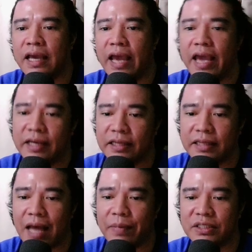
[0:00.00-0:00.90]
a
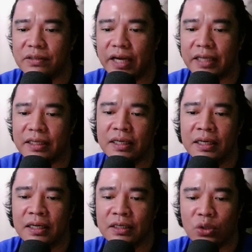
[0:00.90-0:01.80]
crit damage grain.
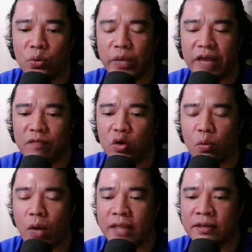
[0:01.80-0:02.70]
So we have
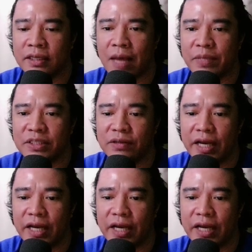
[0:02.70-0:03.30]
only one crit damage grain,